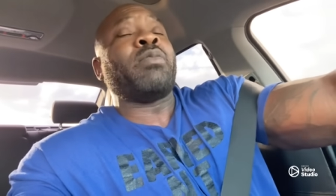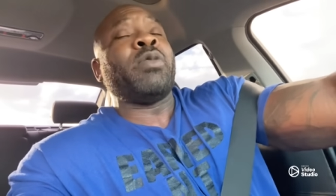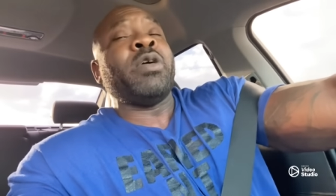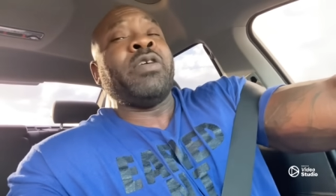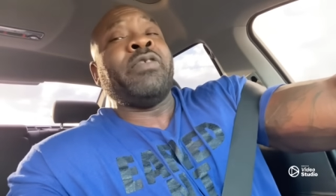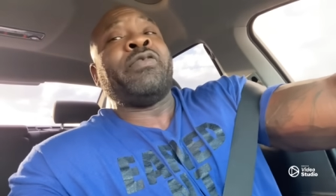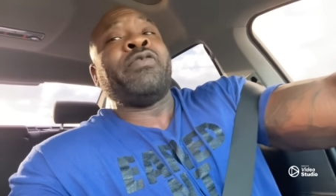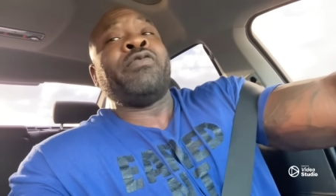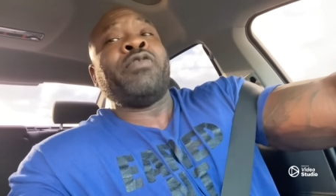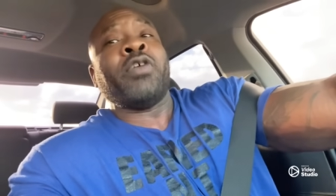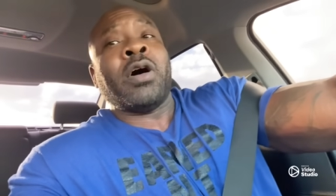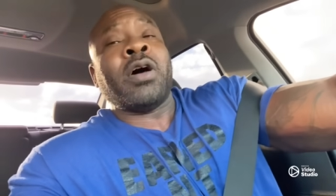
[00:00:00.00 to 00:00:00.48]
We
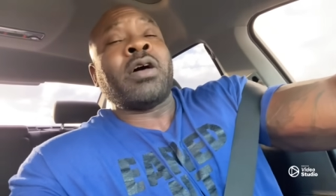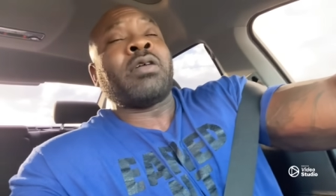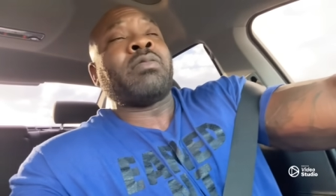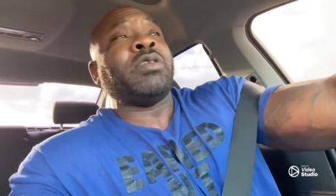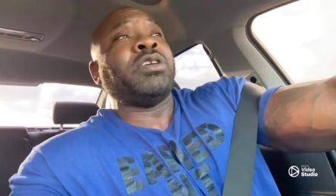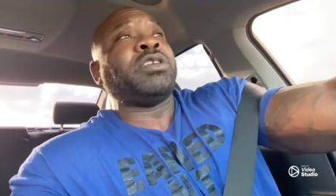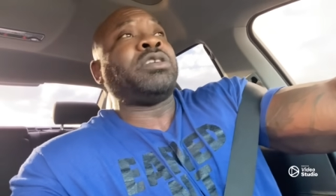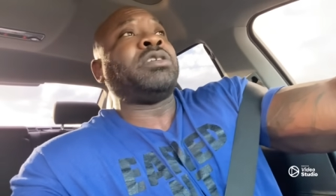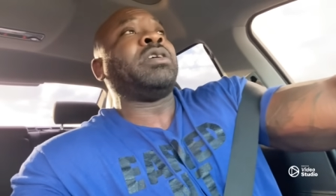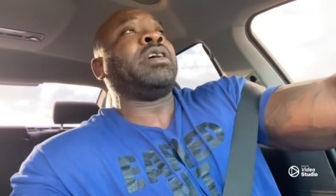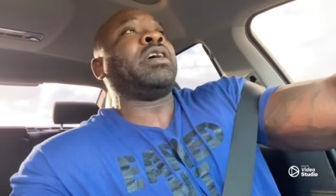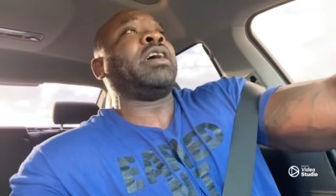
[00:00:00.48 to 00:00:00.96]
fuck
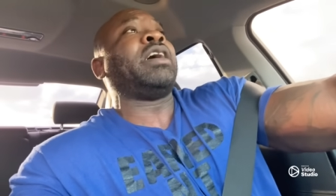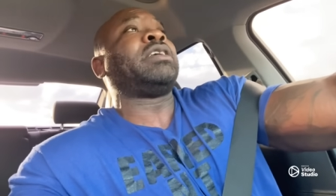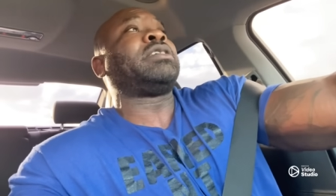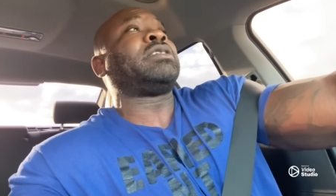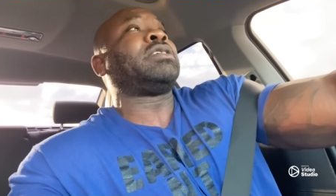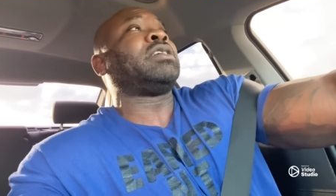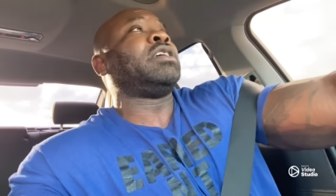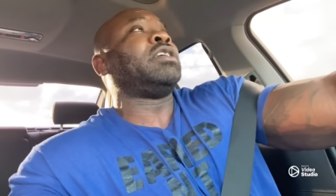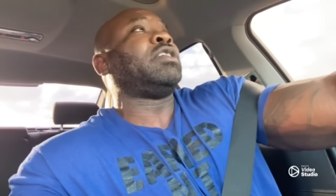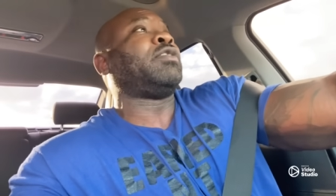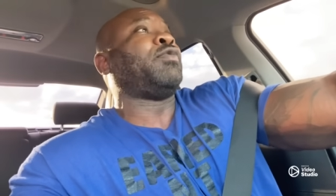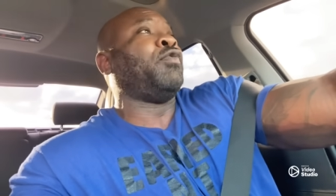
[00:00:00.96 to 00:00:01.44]
with you. The
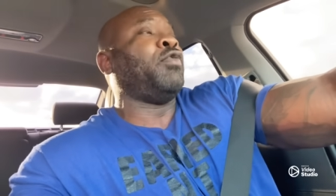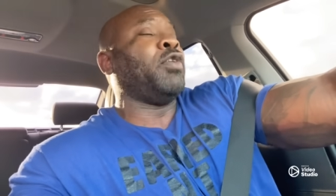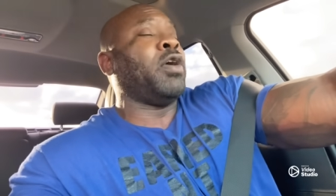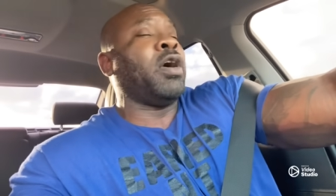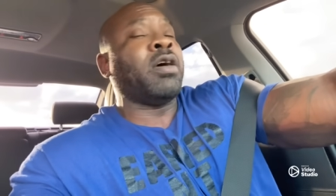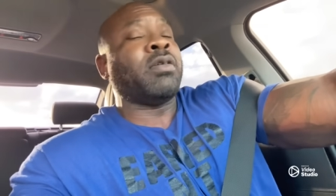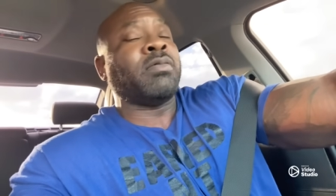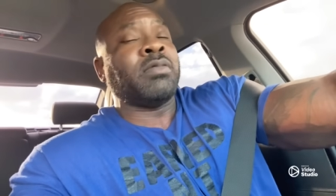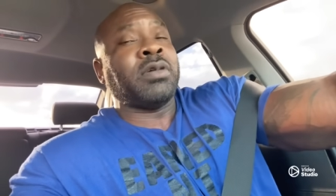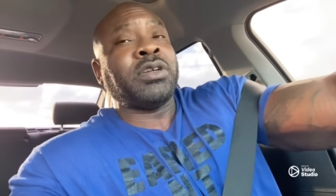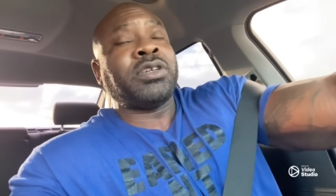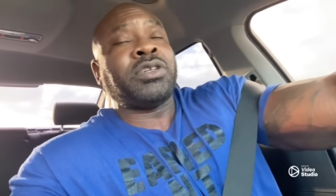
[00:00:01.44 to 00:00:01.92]
essays
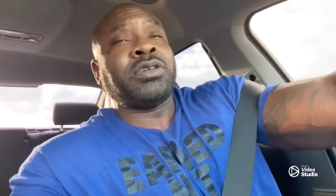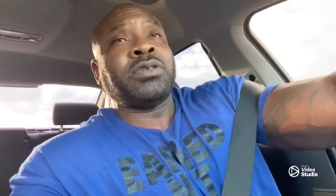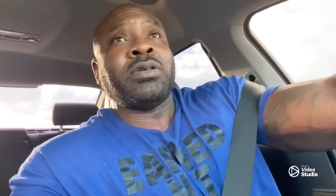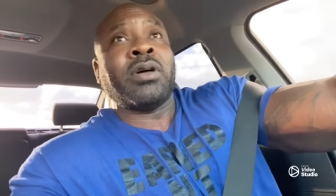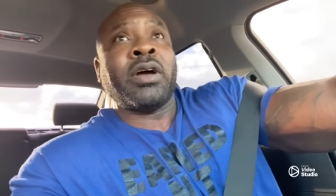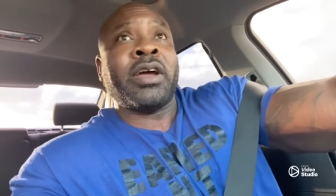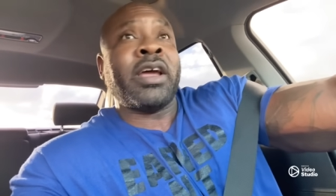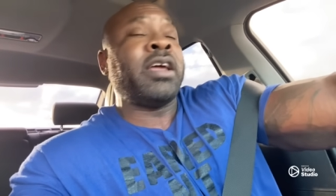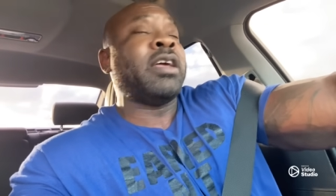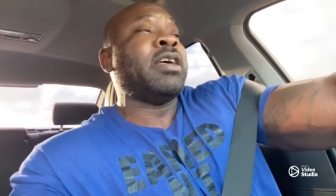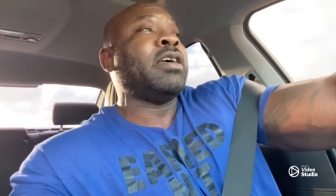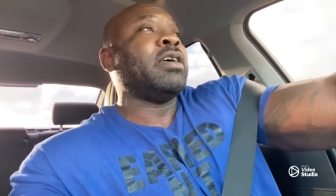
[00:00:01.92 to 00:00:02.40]
fuck with you,
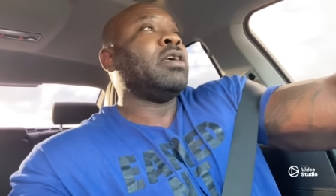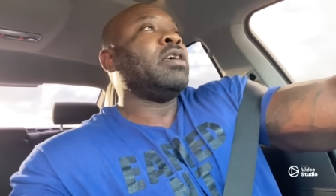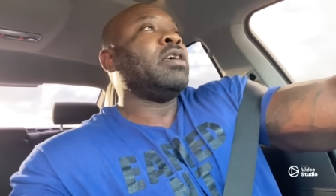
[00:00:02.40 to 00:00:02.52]
hey? Eh?